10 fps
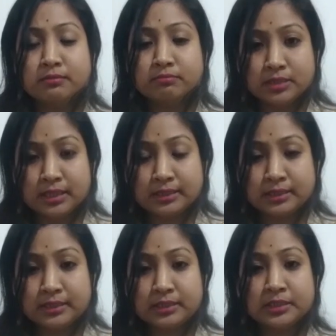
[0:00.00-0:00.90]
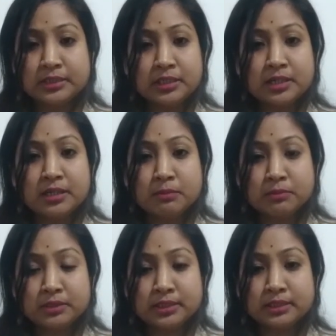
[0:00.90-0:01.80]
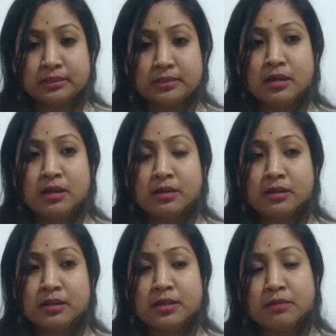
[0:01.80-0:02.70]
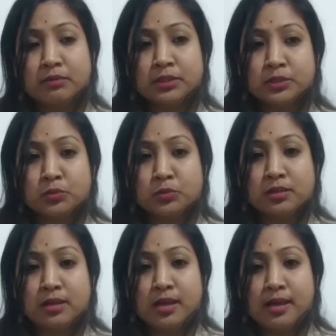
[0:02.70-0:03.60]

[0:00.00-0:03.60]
success teaching learning process. Uh, in our school,